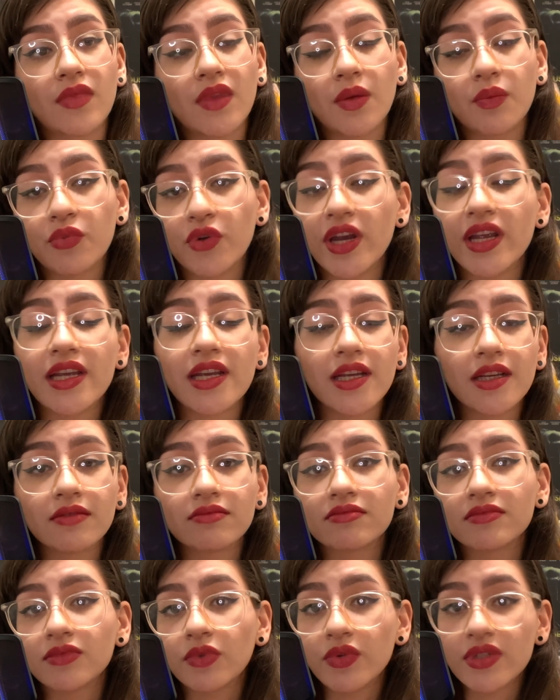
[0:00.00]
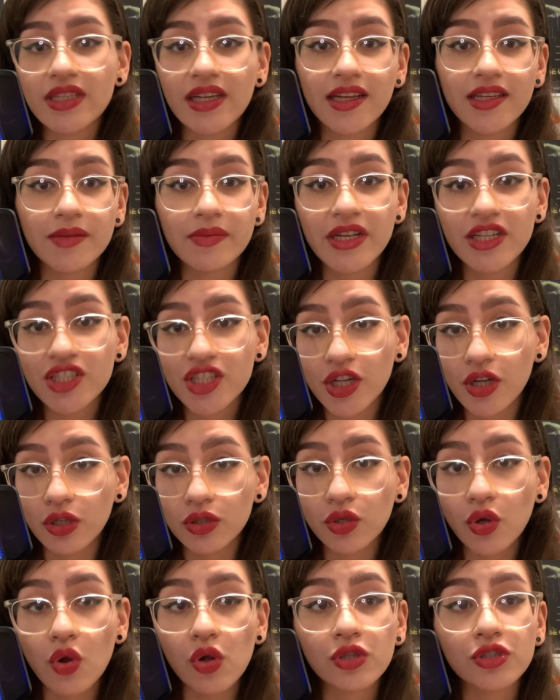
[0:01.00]
bringing, once again, the
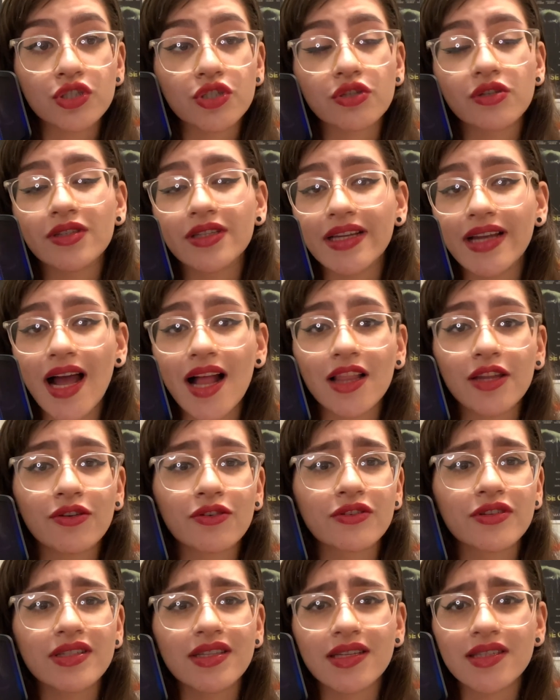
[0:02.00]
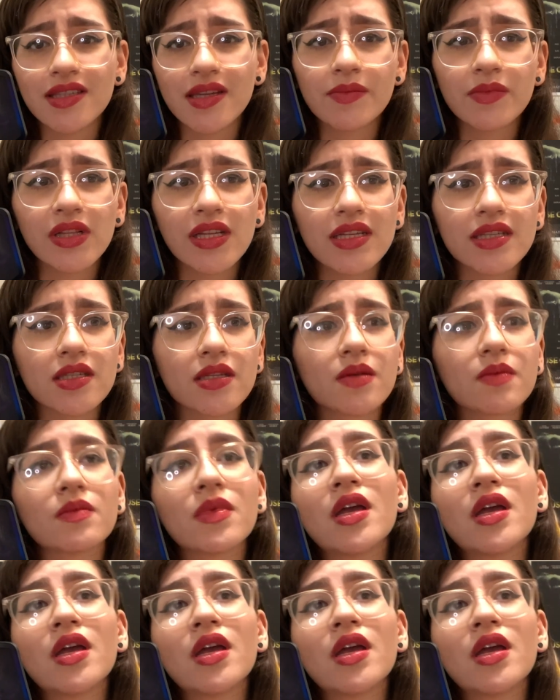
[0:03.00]
Mexican culture, the allegories, the symbolism,